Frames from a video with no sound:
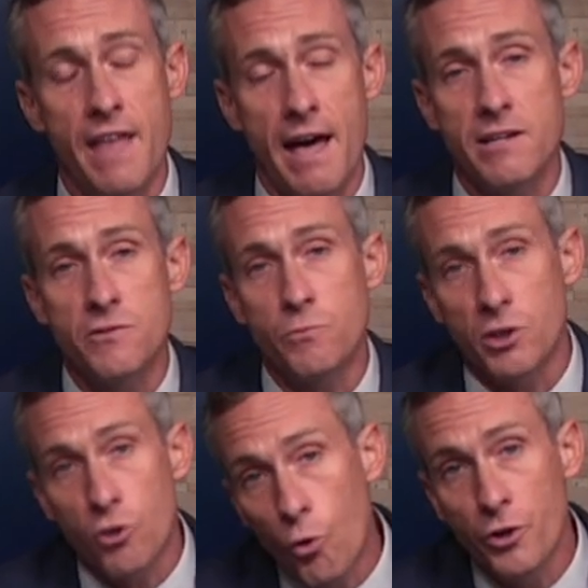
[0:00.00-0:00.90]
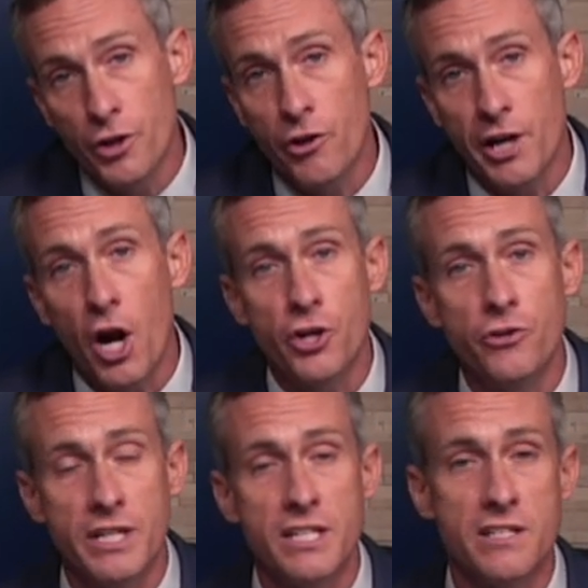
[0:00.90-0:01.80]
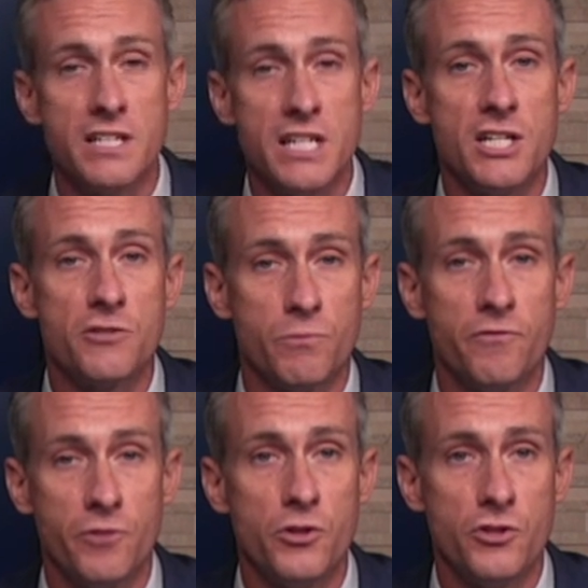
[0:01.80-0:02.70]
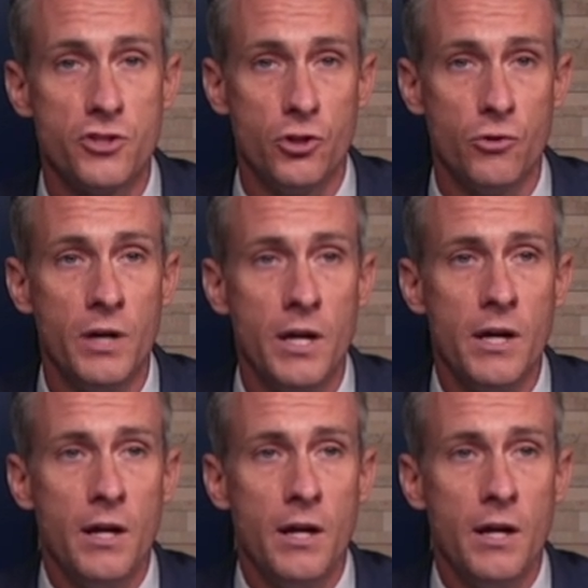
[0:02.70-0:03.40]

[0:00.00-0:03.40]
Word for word: and that is what coronary artery disease refers to.